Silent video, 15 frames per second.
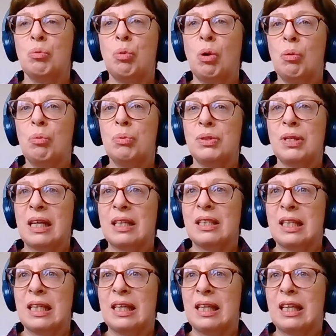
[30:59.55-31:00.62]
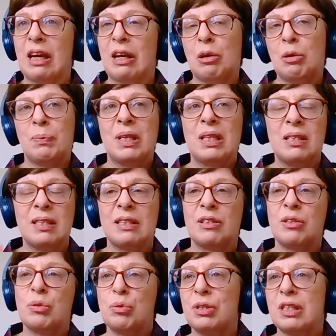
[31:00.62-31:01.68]
what was actually going on, because
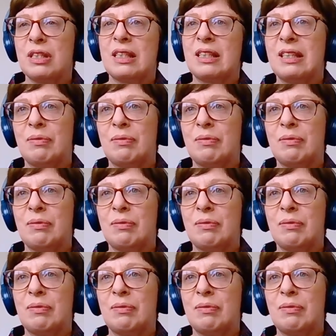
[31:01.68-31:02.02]
the sources